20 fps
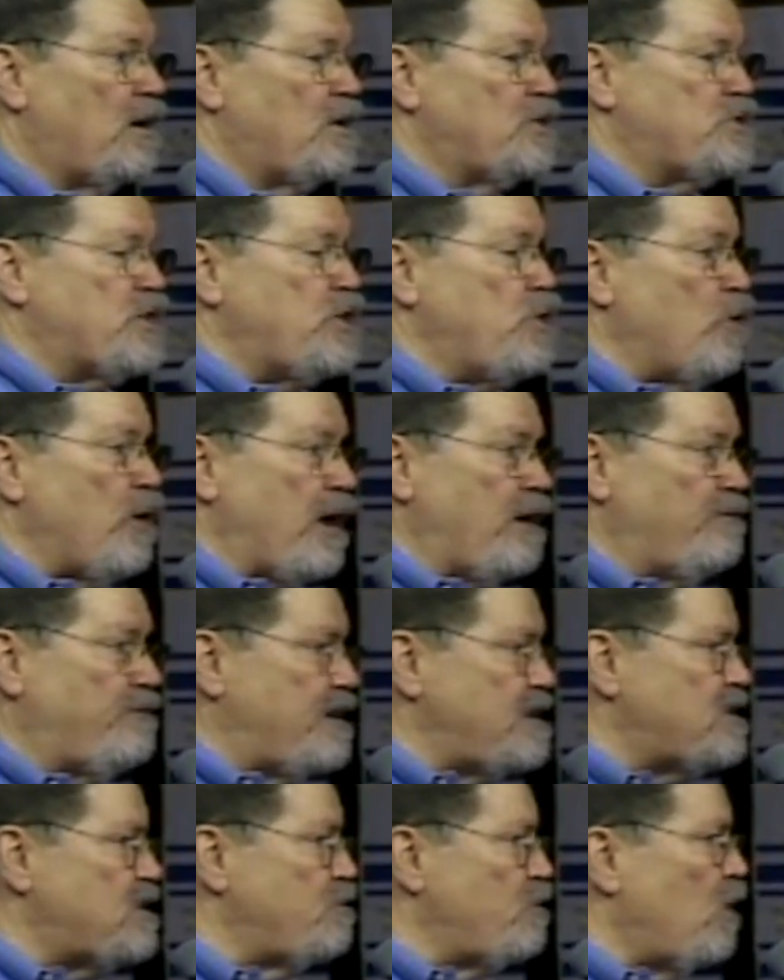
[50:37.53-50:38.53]
So you're
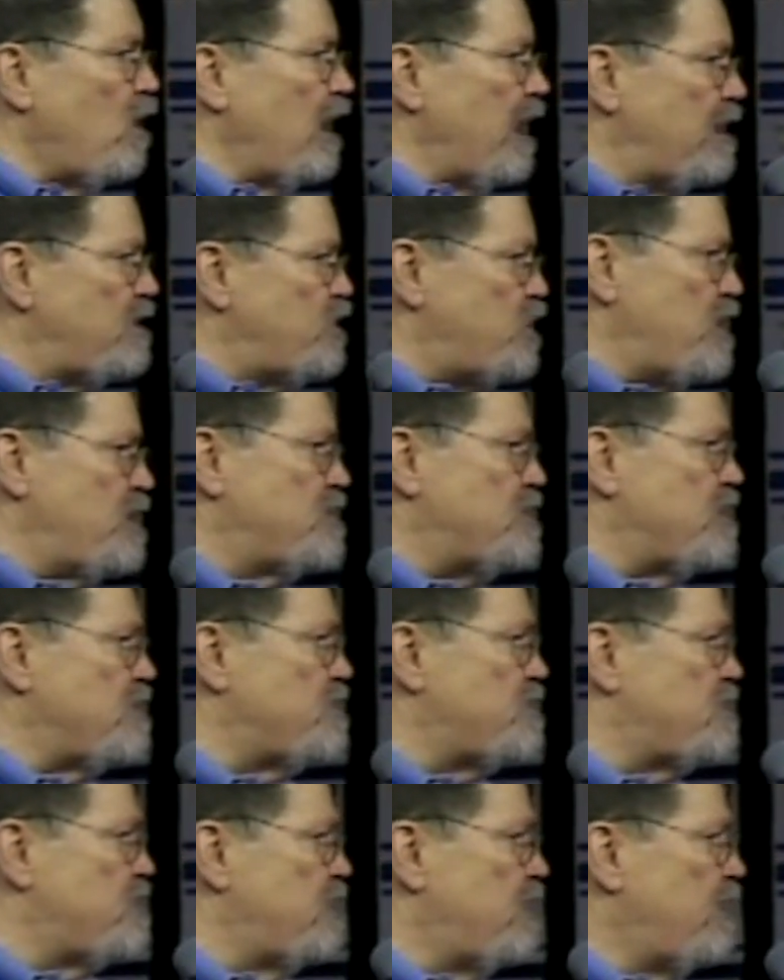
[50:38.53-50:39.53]
invincible in
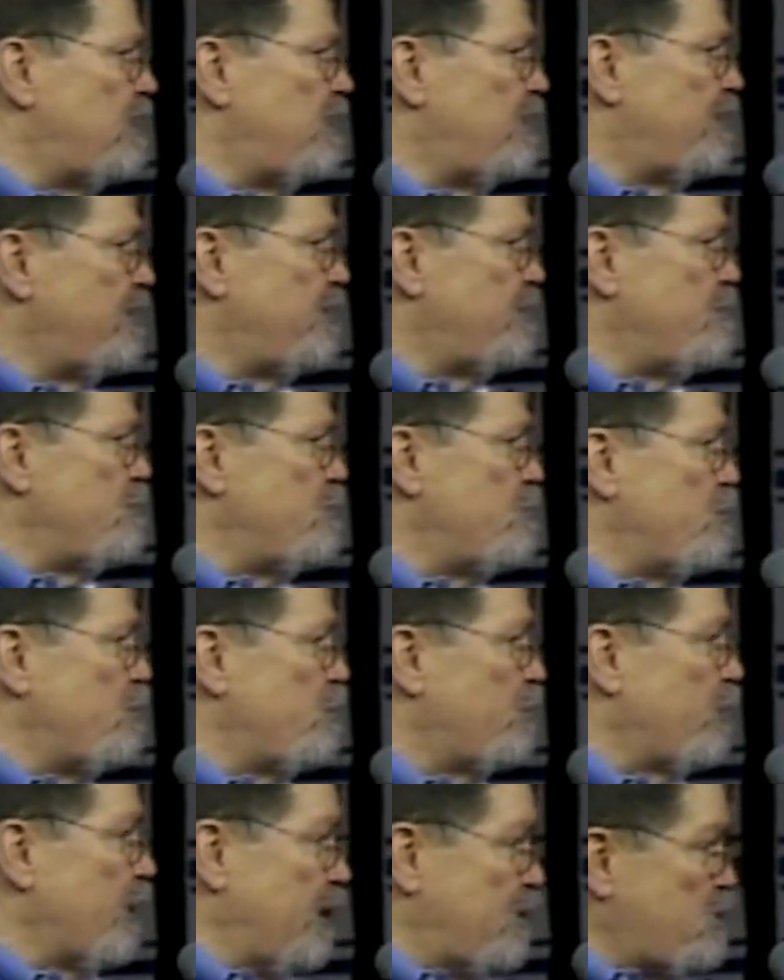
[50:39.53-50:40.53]
Jesus.
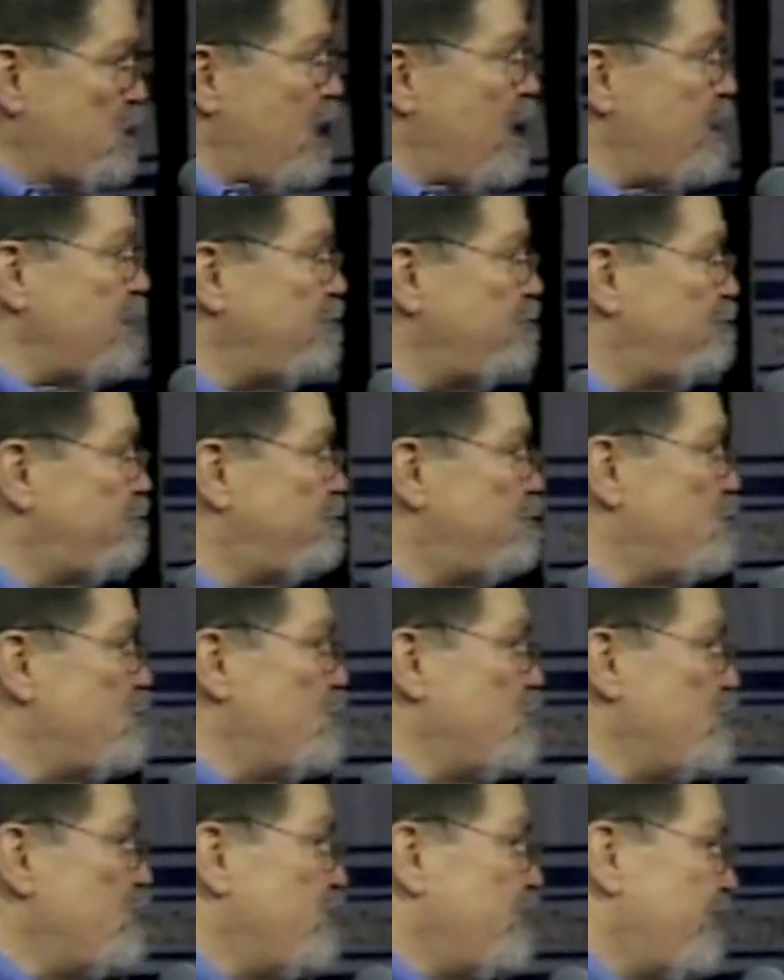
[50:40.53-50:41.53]
That's right.
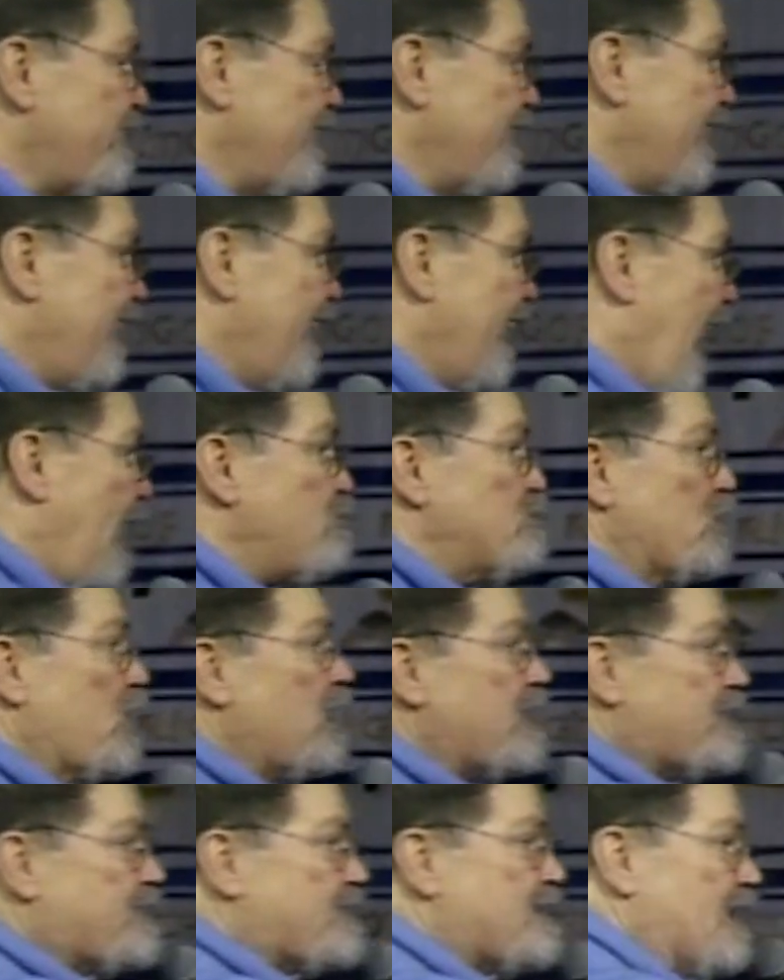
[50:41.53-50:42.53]
I
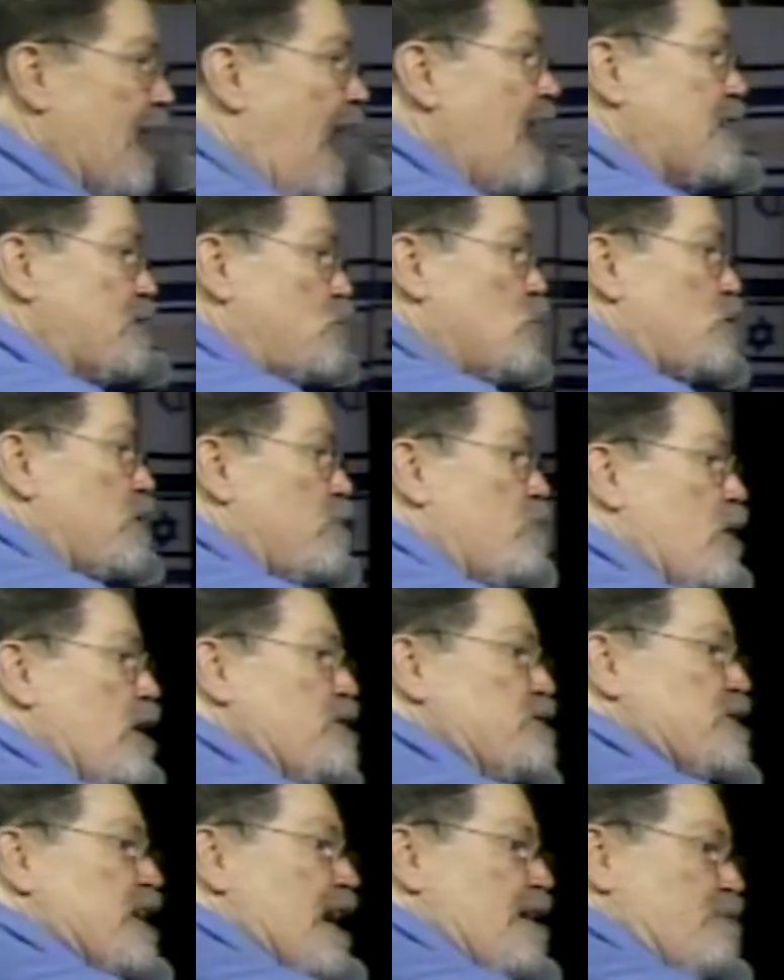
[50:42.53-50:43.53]
enjoyed the
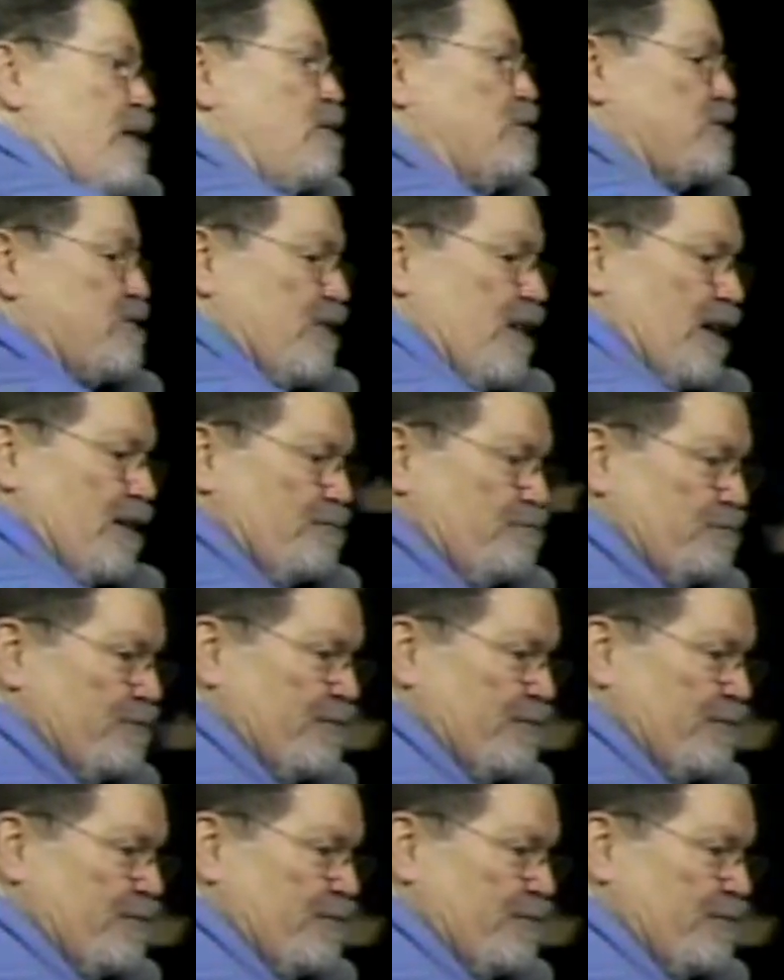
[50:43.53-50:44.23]
praise time. That was fun.